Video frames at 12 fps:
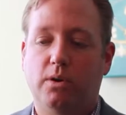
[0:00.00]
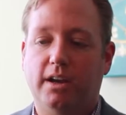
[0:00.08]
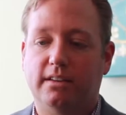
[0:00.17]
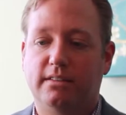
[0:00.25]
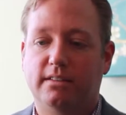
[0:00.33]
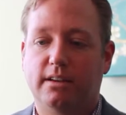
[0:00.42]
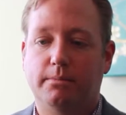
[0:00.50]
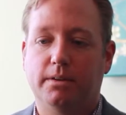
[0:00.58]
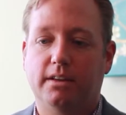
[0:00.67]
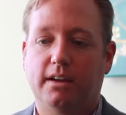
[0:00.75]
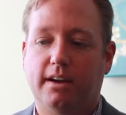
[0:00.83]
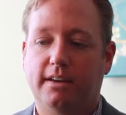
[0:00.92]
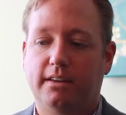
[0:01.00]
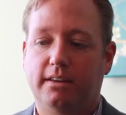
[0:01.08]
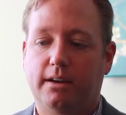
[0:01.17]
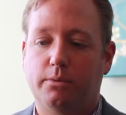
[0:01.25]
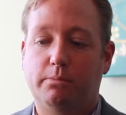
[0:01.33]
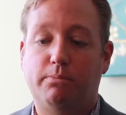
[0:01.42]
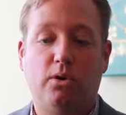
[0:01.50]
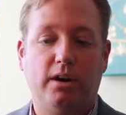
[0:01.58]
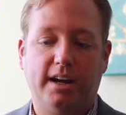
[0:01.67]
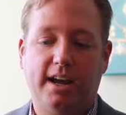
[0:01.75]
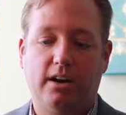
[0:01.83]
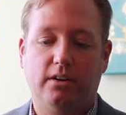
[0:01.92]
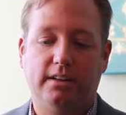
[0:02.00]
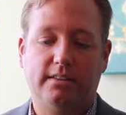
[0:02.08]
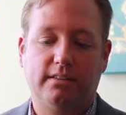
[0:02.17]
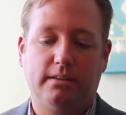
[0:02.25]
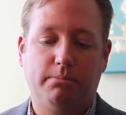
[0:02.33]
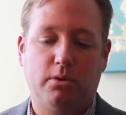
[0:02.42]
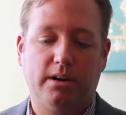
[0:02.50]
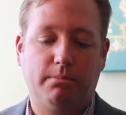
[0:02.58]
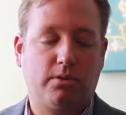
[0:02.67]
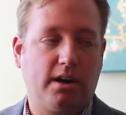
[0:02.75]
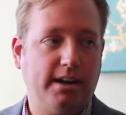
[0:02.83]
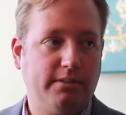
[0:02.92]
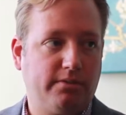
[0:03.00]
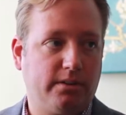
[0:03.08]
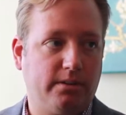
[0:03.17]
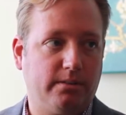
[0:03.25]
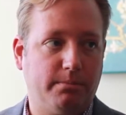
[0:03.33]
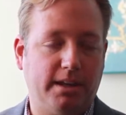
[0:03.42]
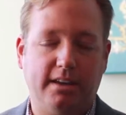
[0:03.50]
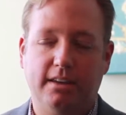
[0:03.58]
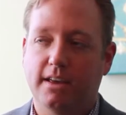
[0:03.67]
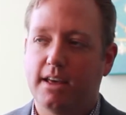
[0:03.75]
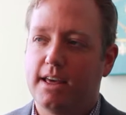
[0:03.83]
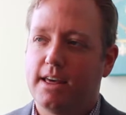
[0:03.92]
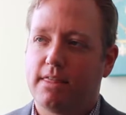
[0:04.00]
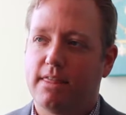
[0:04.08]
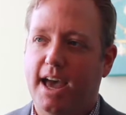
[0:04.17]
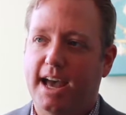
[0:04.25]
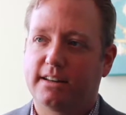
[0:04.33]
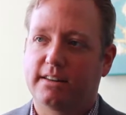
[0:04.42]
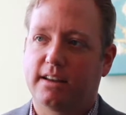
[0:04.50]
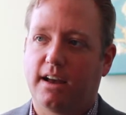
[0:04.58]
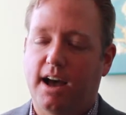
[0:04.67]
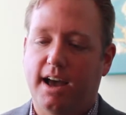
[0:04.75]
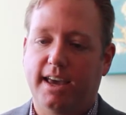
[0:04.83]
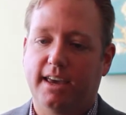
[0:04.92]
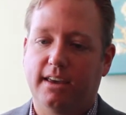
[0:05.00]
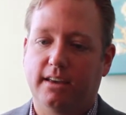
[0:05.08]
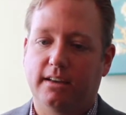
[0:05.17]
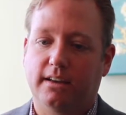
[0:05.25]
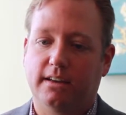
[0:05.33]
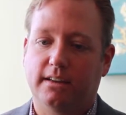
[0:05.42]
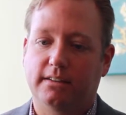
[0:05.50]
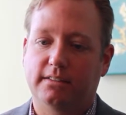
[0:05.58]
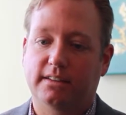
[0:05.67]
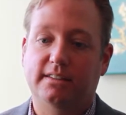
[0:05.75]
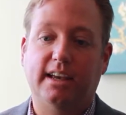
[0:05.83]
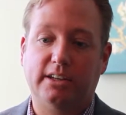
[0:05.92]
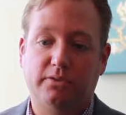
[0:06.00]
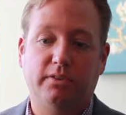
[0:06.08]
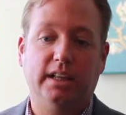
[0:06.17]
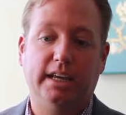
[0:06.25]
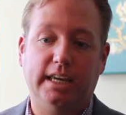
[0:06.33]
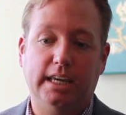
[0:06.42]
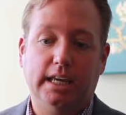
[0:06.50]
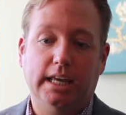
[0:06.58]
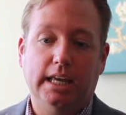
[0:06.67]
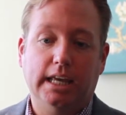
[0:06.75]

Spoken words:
of ways. I mean, I would point out, it's a point of pride for me that I successfully